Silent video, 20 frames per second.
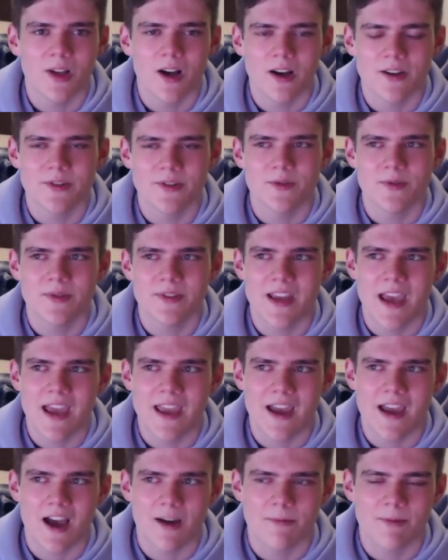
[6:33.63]

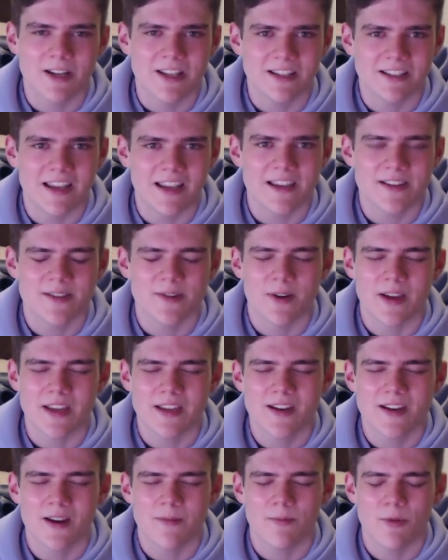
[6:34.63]
Tuesday pretty late, so I
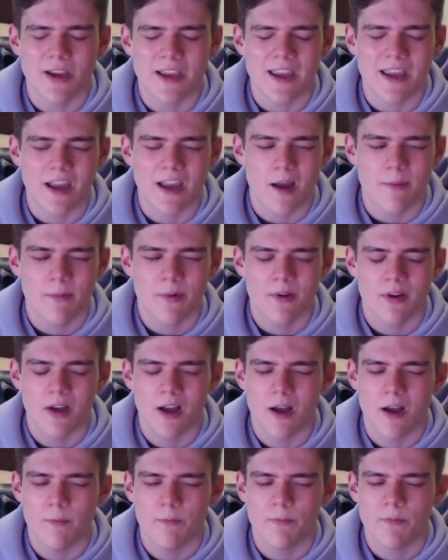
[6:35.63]
ended up waking up
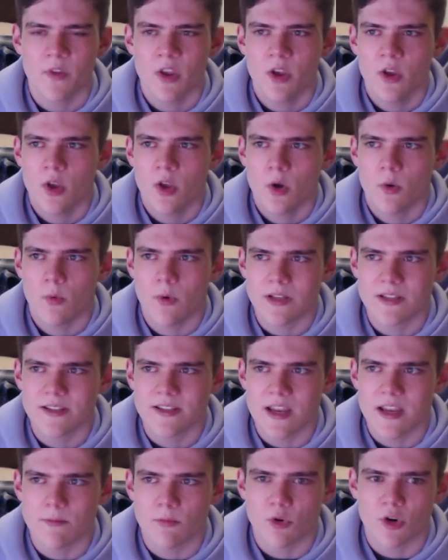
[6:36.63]

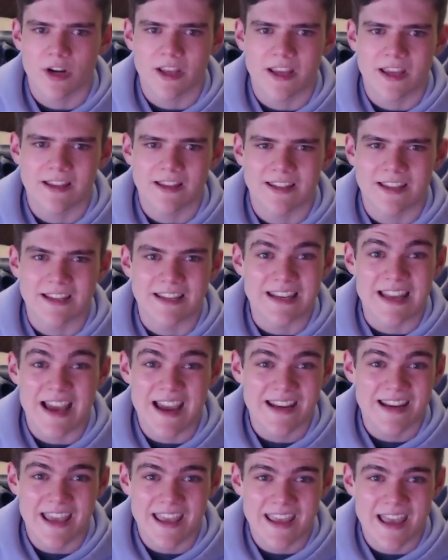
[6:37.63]
Wednesday morning at like
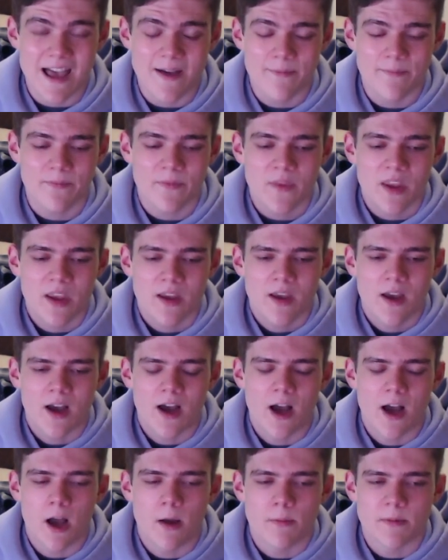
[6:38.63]
9 a.m.
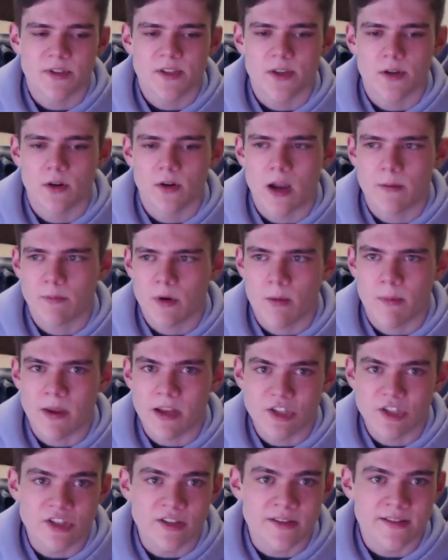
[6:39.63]
And so I brought my
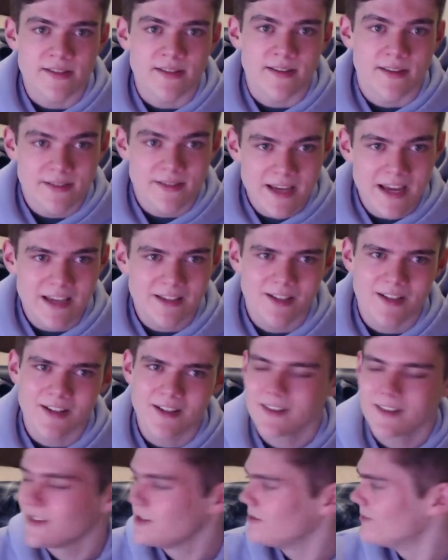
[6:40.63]
jeans to the
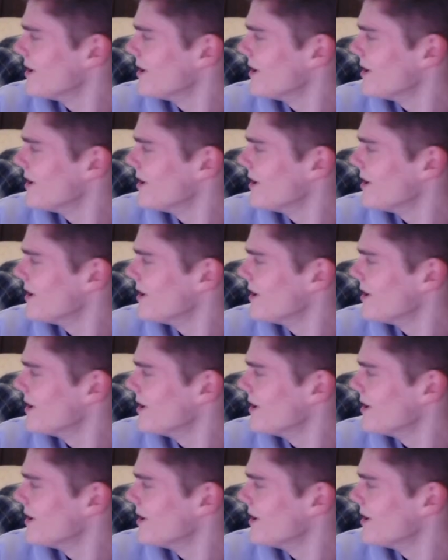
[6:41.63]
tailor. You may